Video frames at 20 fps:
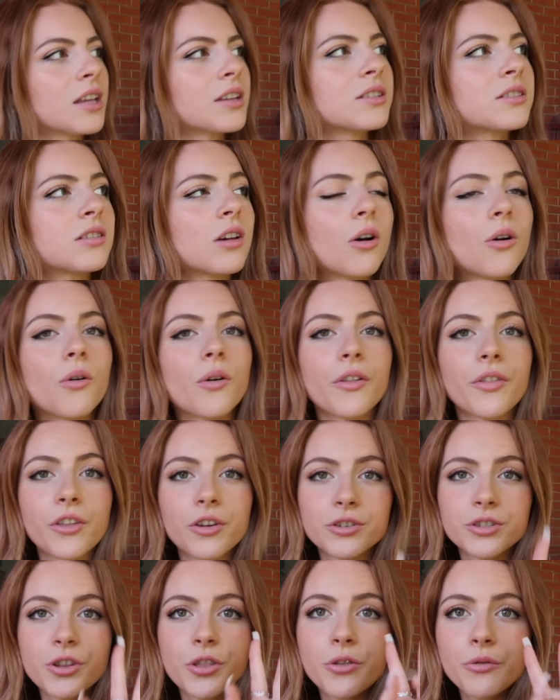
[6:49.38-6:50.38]
So
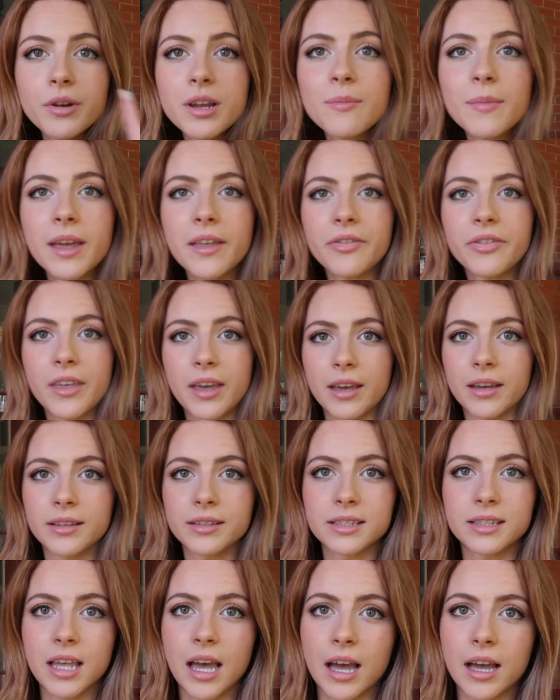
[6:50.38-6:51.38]
there's 3 main
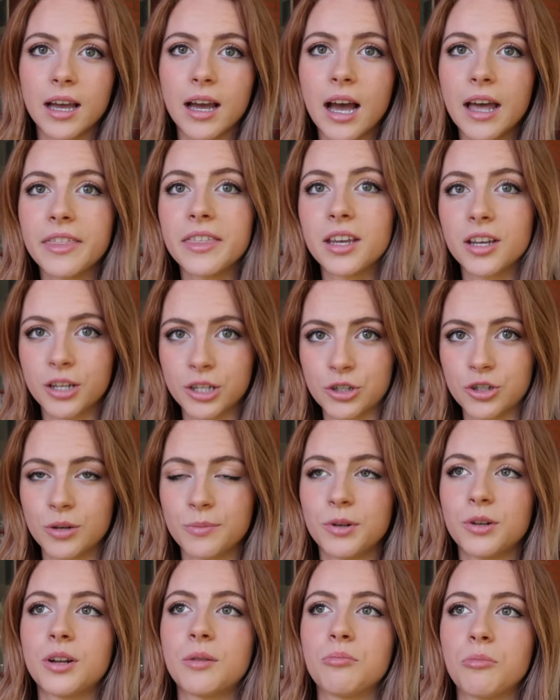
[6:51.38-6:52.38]
things that I think
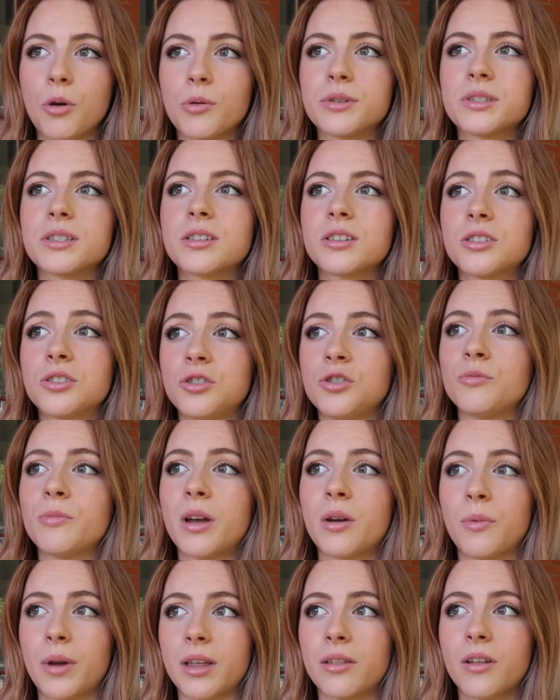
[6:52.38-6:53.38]
contributed most to
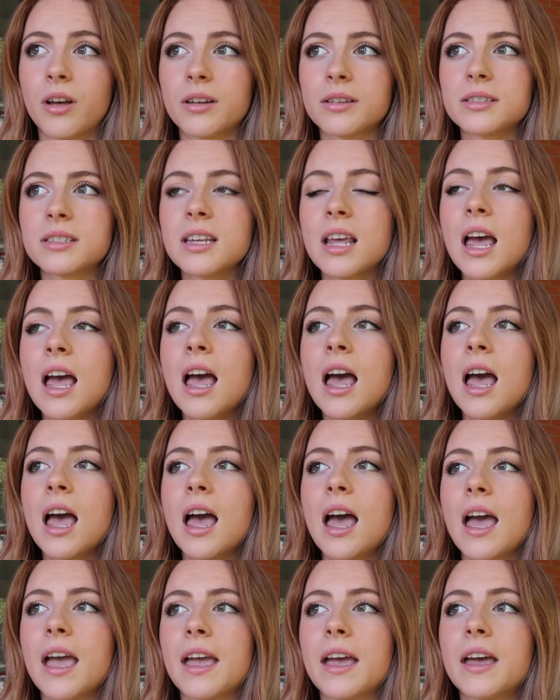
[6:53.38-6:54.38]
my weight loss.
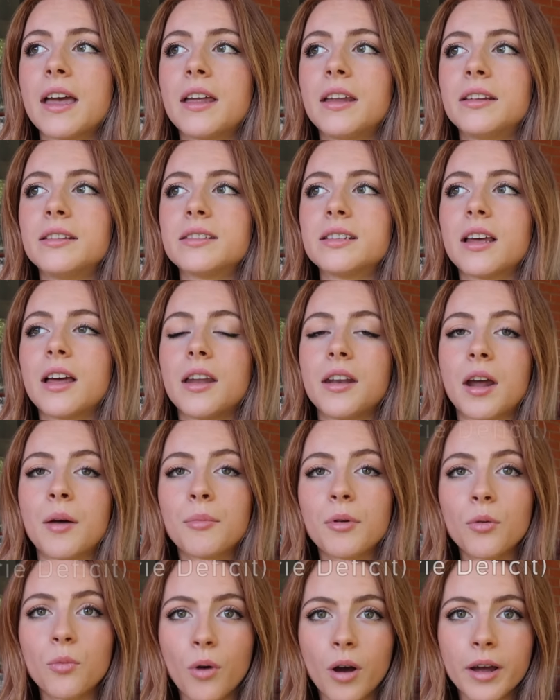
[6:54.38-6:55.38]
And
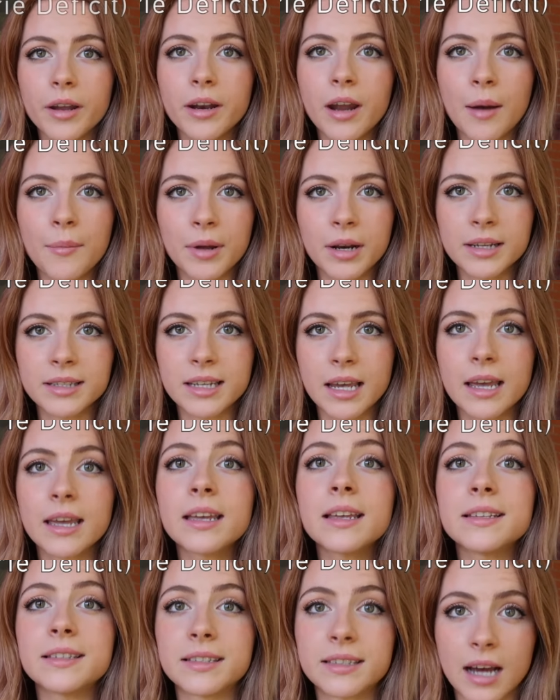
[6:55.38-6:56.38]
number 1, I'm gonna
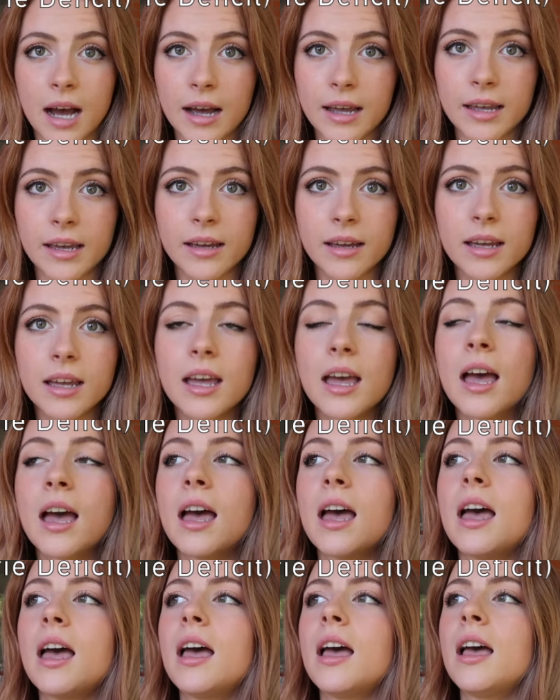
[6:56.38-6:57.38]
say, is diet.
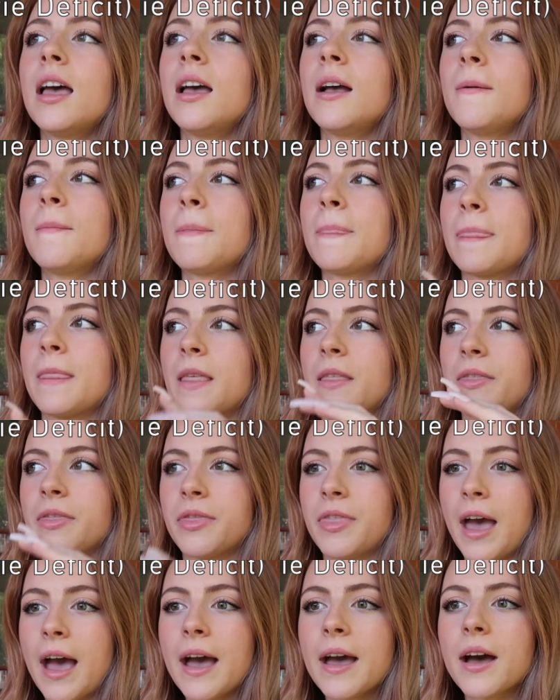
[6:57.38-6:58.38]

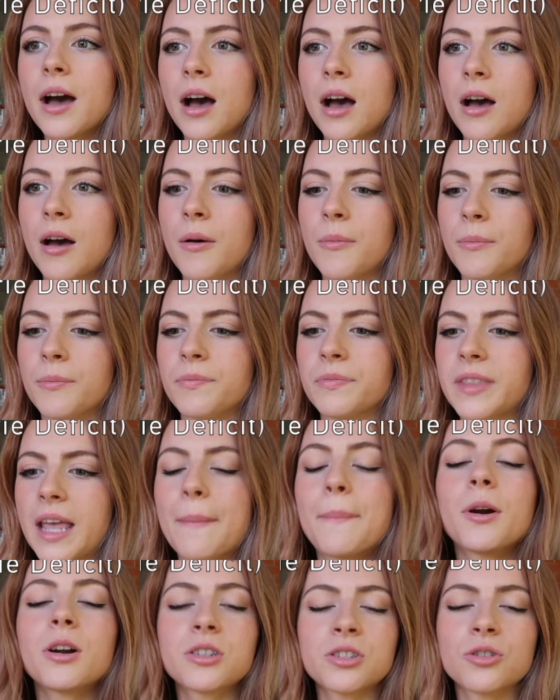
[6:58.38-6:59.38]

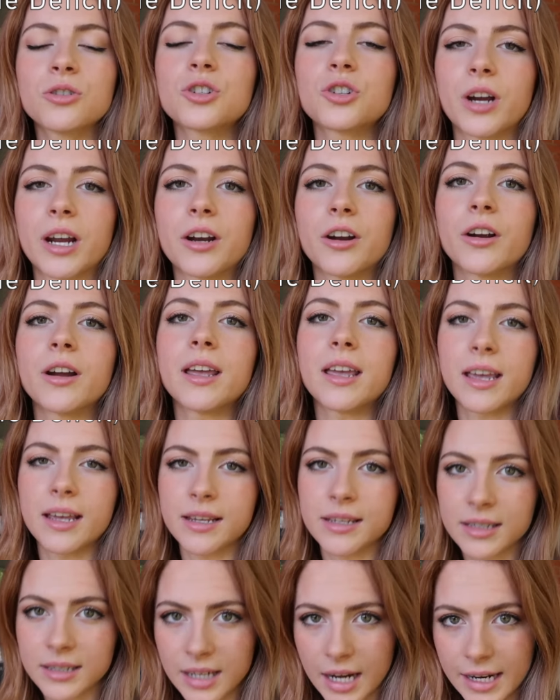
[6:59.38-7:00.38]
That personal trainer
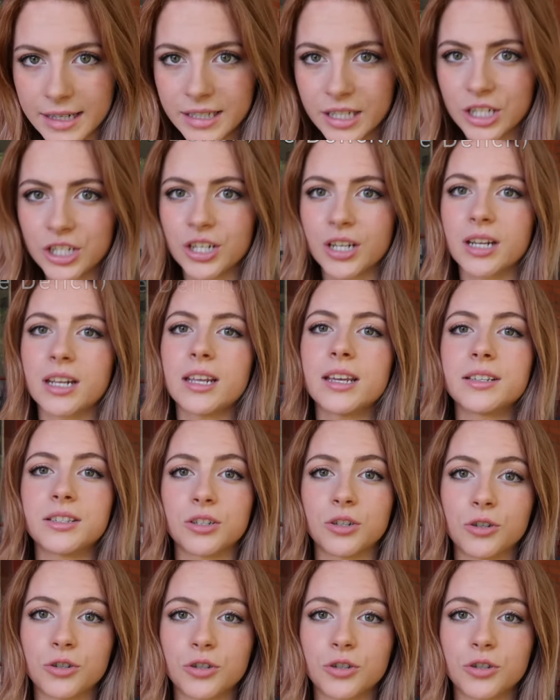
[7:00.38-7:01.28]
is a dietitian. He is a